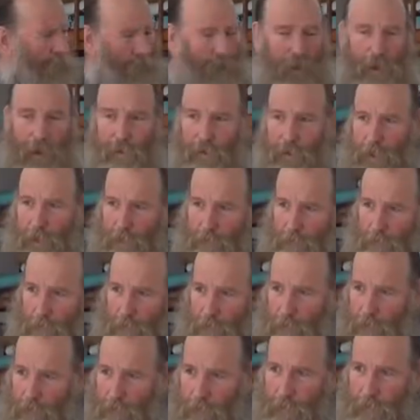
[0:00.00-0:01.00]
than that one.
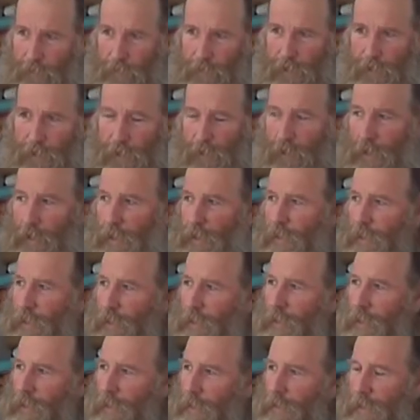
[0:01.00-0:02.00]

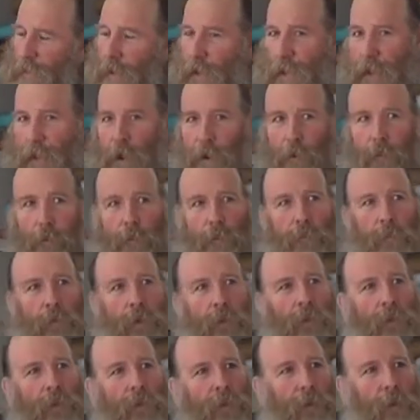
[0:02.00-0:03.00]
Now,
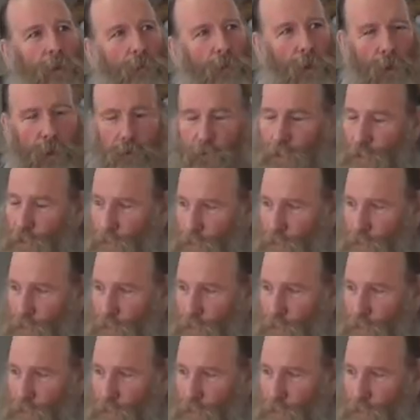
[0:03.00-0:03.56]
sometimes you're